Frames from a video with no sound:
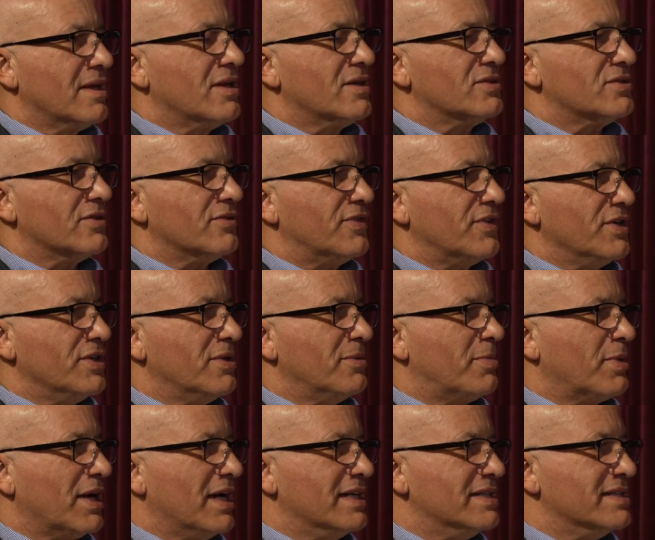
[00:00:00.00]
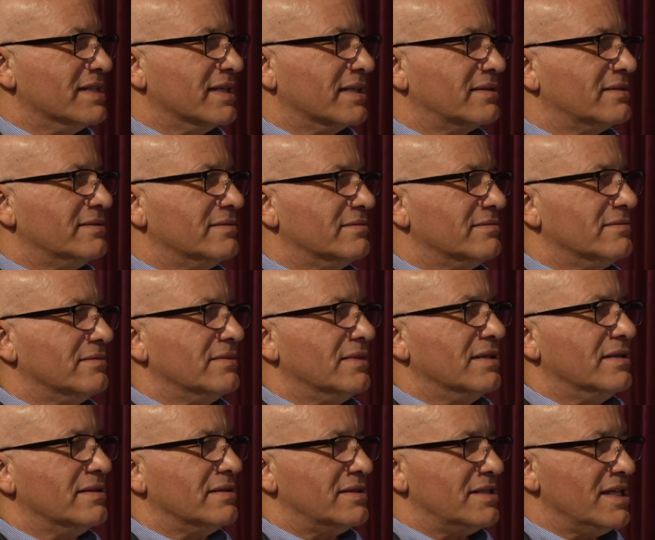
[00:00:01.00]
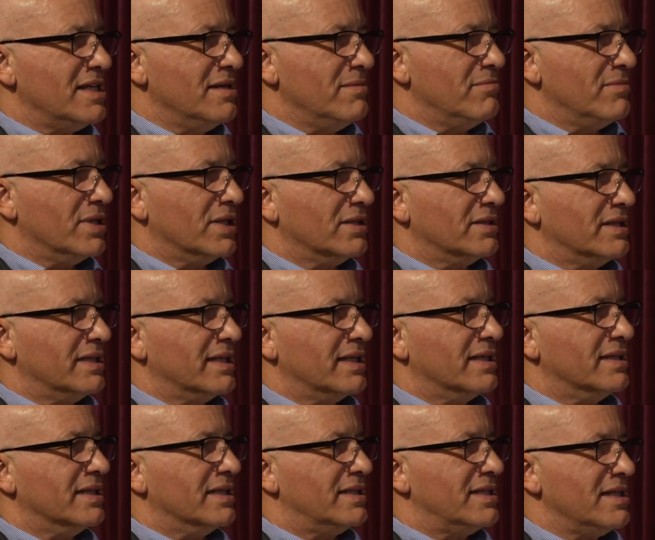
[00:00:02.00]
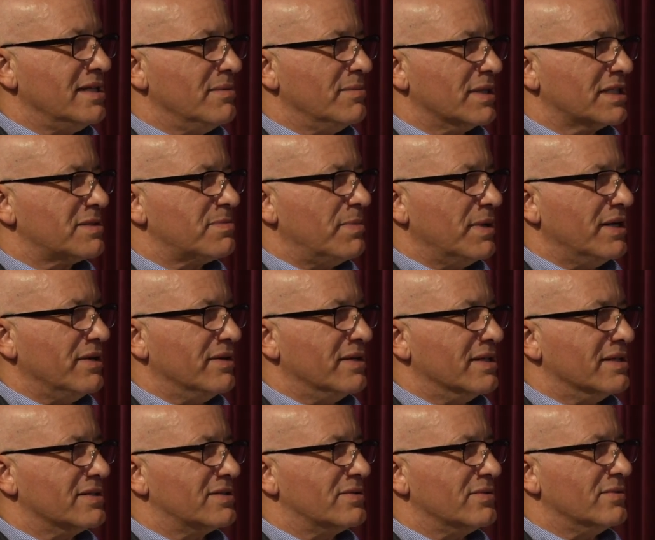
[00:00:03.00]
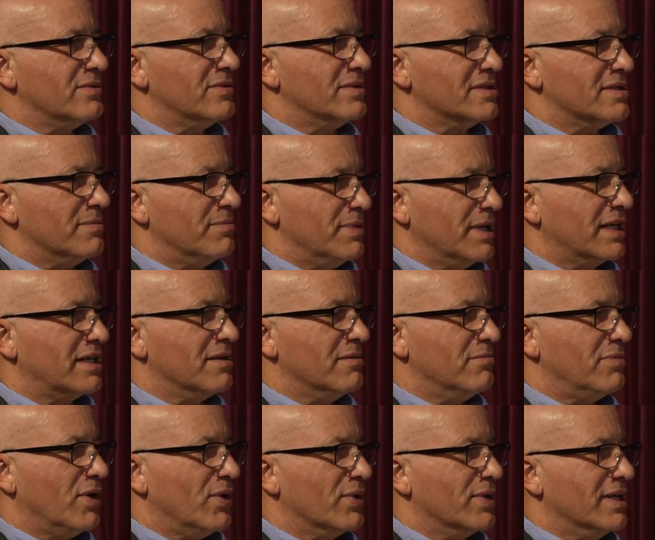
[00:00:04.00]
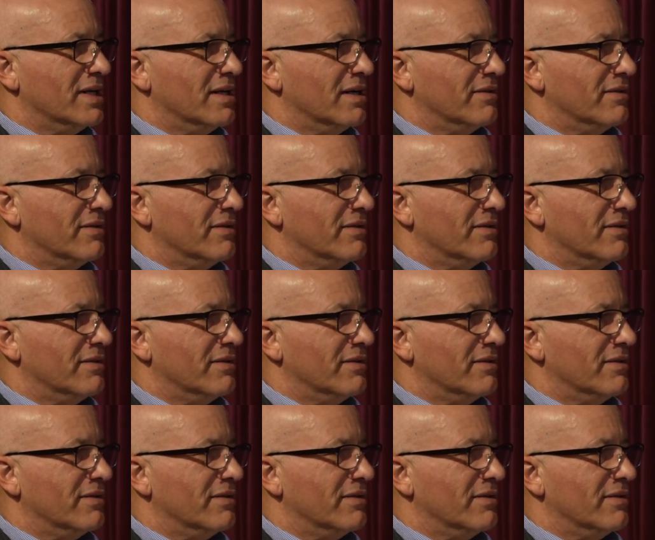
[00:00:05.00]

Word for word: So for your project, team building and the team experience was a big component